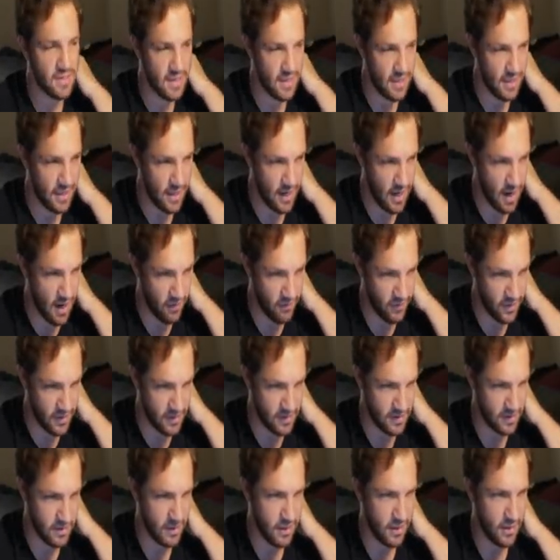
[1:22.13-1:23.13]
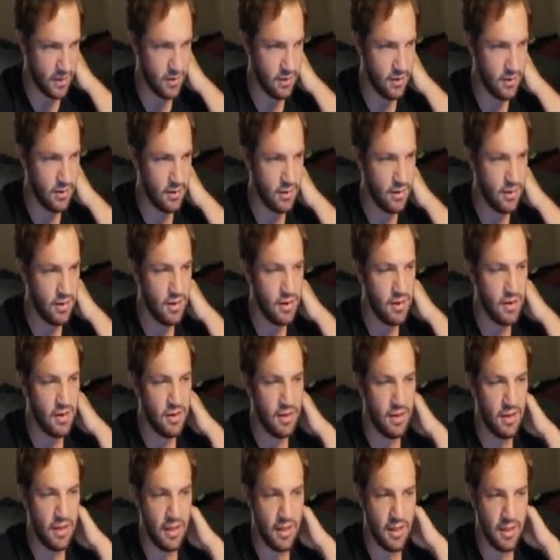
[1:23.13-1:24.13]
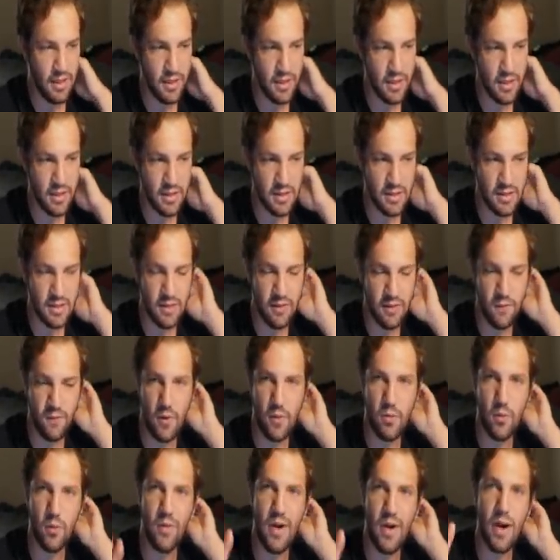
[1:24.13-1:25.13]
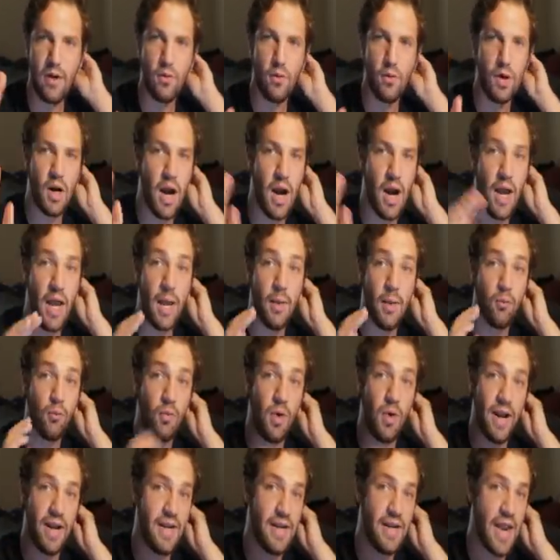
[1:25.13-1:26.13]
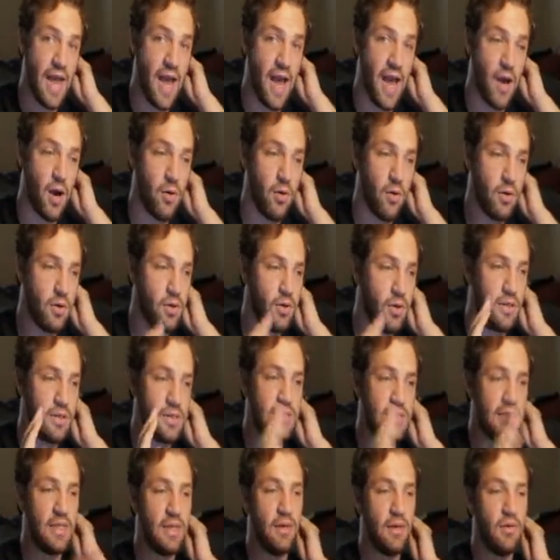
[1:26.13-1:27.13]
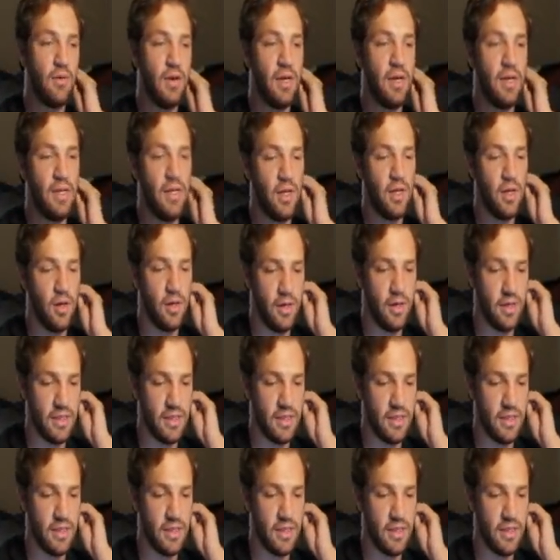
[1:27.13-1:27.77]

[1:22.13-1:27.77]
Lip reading: thing obviously is from around where I am right now. You can see it right here.